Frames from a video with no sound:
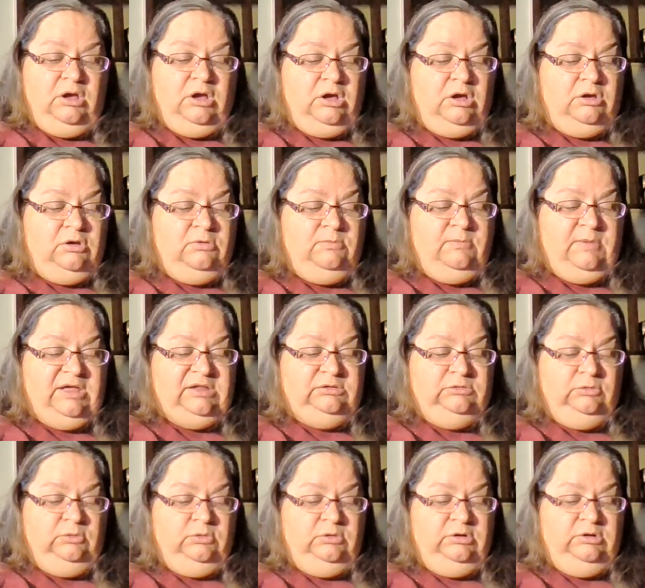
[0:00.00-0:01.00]
"Oh, my
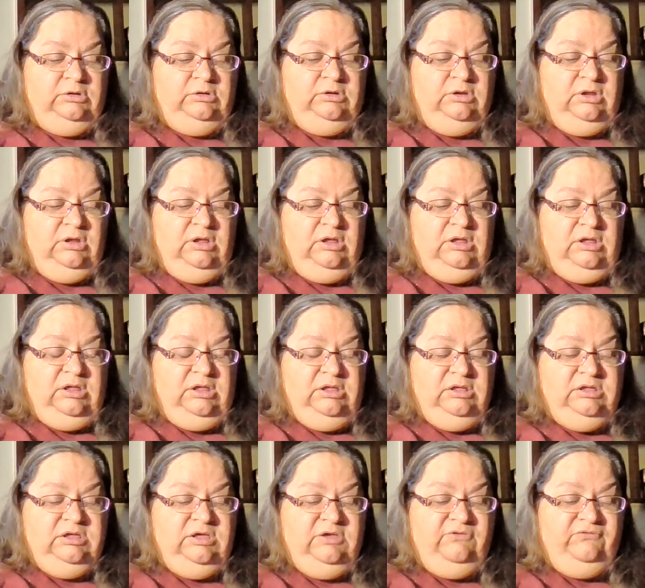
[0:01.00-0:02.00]
lord,
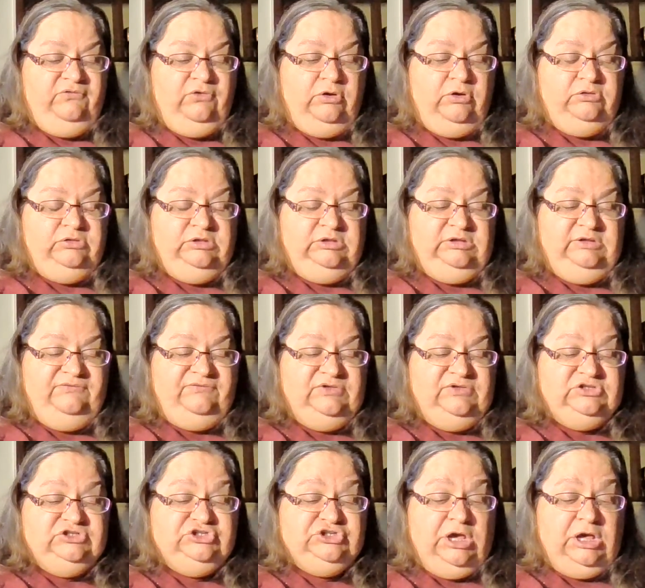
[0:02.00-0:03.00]
give her the
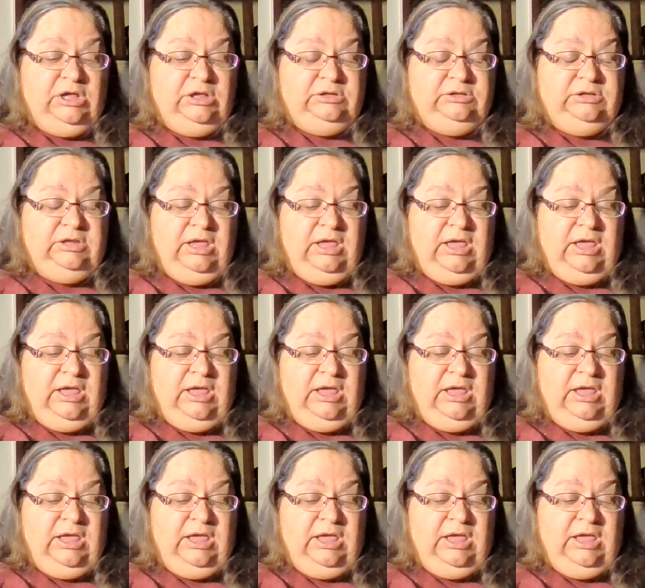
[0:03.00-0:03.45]
living child,